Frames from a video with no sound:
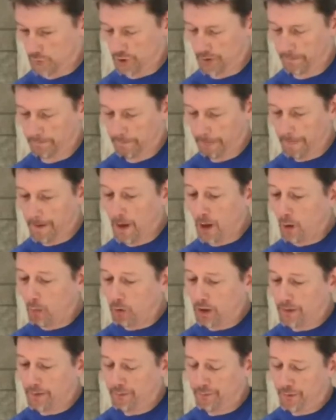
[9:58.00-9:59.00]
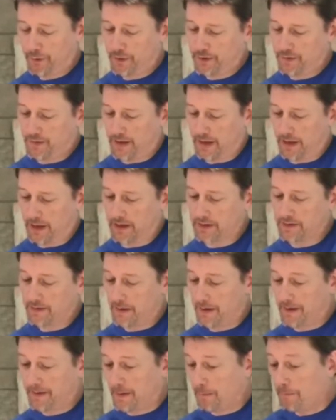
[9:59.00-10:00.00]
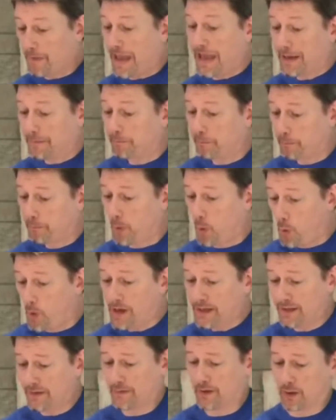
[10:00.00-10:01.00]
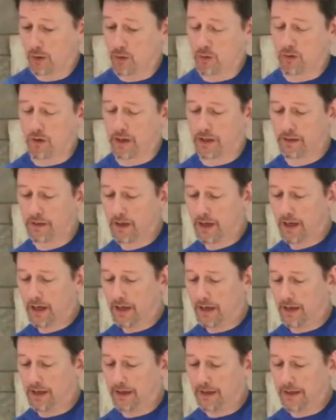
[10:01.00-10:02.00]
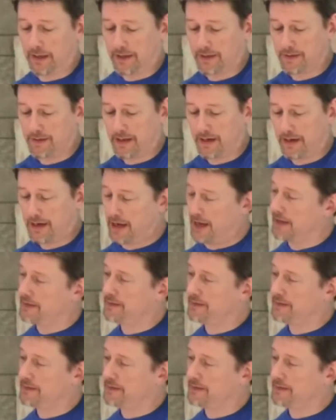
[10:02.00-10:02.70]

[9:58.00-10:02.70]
Sure. Well, the first thing is that the main point of the coin is that it